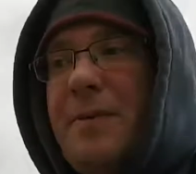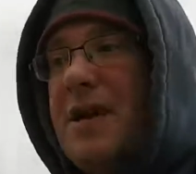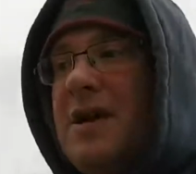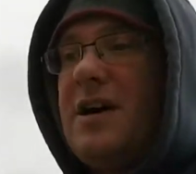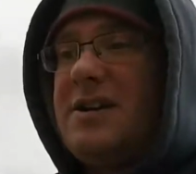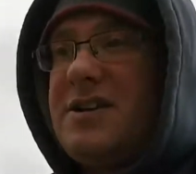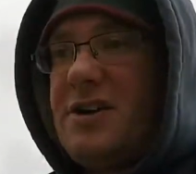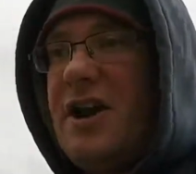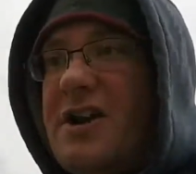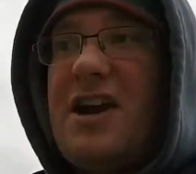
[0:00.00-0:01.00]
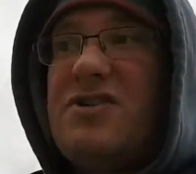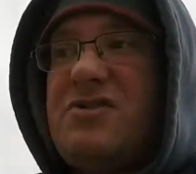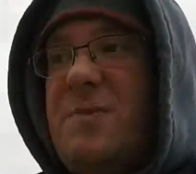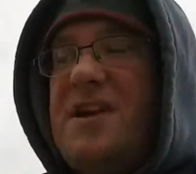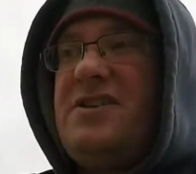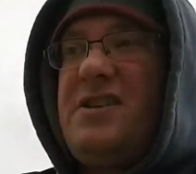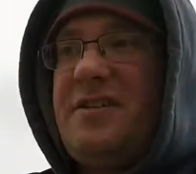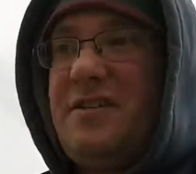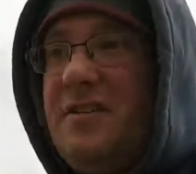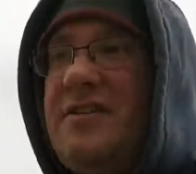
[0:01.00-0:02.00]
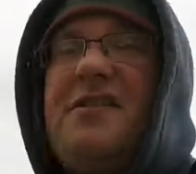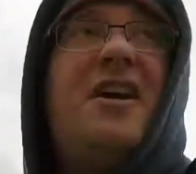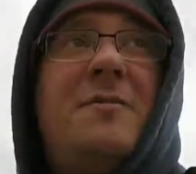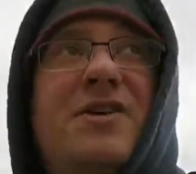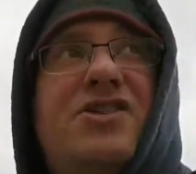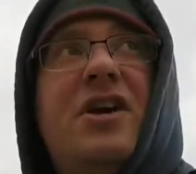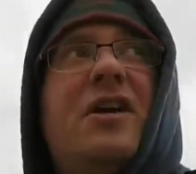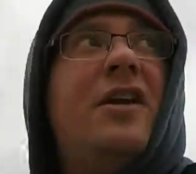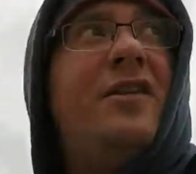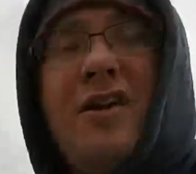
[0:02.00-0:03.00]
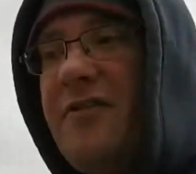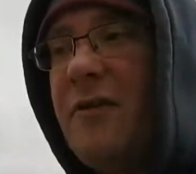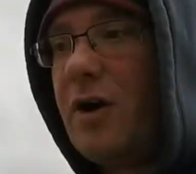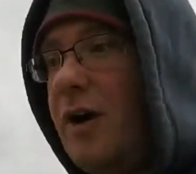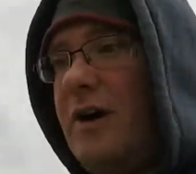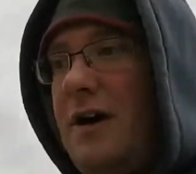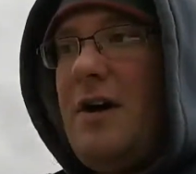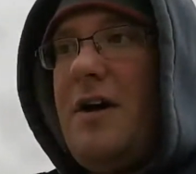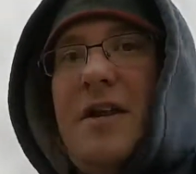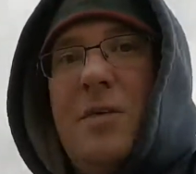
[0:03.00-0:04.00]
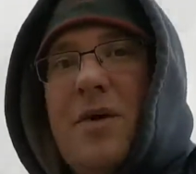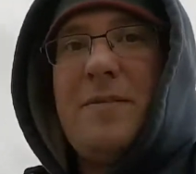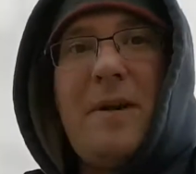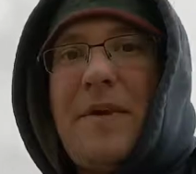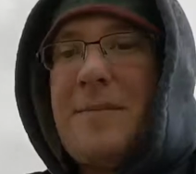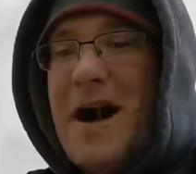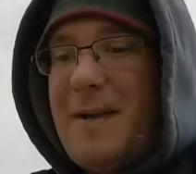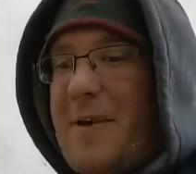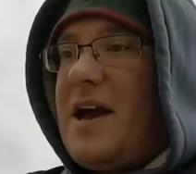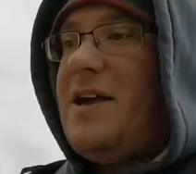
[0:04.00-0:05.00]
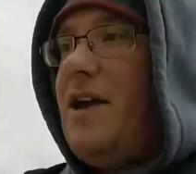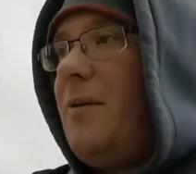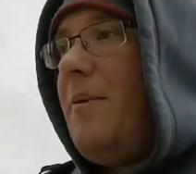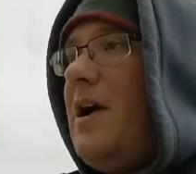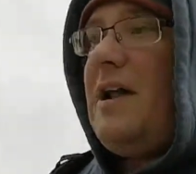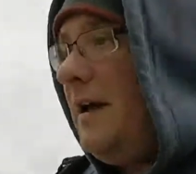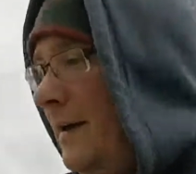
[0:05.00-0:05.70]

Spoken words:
because they're an endangered species in the state of Michigan, and therefore they wouldn't be able to mine back here. But